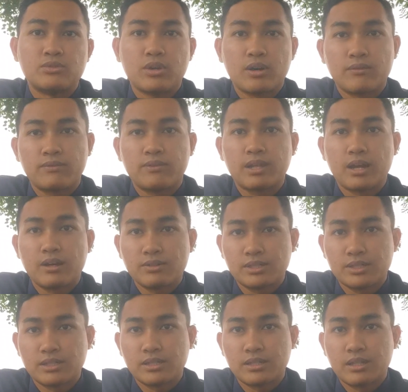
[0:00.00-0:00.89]

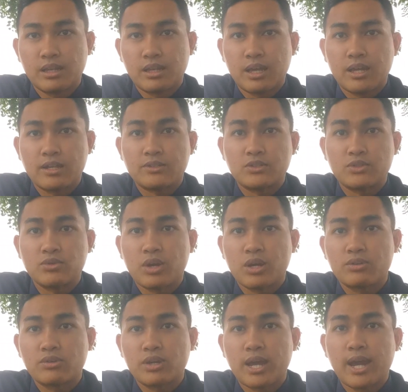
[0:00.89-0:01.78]

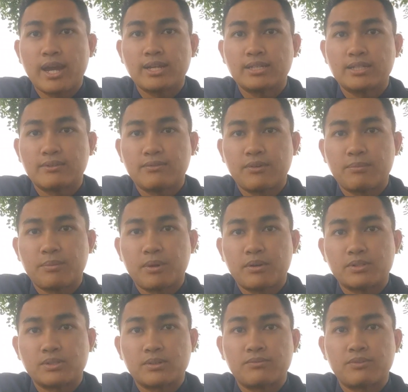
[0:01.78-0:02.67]
12,284
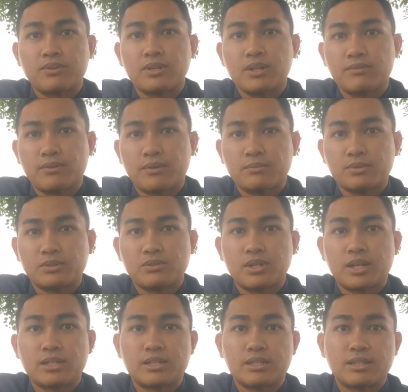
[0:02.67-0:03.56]
pounds of uniforms
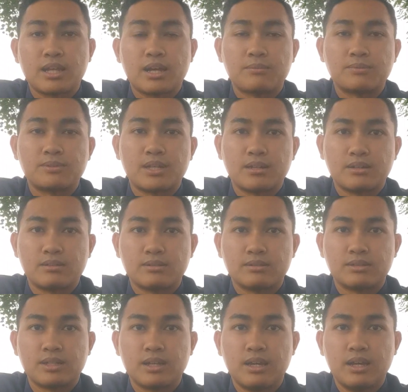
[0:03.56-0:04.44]
United
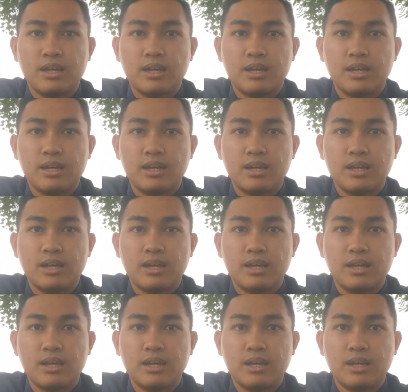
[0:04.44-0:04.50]
upcycled.